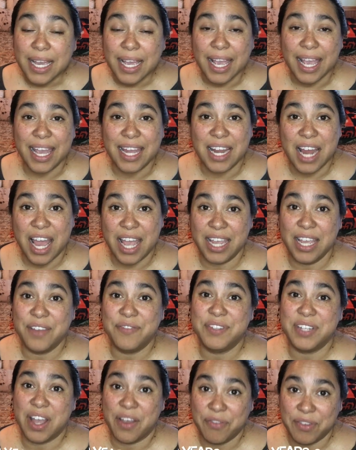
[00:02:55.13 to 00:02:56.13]
And I
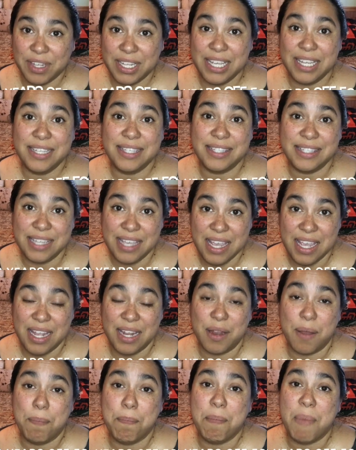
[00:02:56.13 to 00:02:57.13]
have definitely
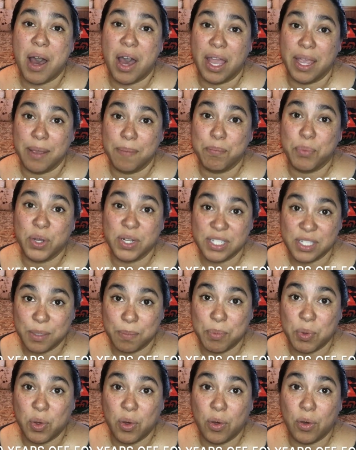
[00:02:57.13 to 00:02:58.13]
seen my
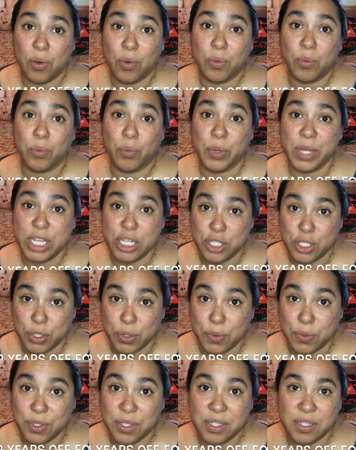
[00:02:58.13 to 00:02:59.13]
principal
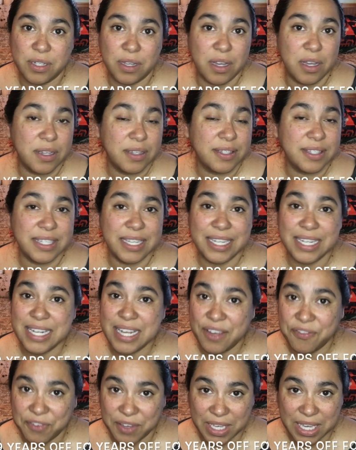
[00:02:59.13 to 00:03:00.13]
reduced
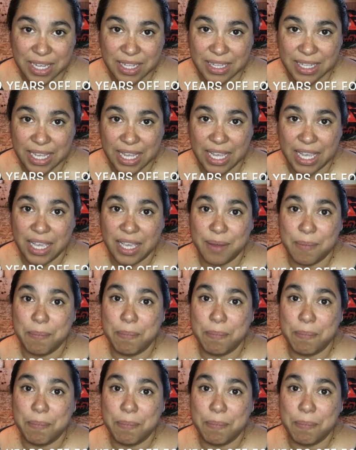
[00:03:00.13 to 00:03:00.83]
significantly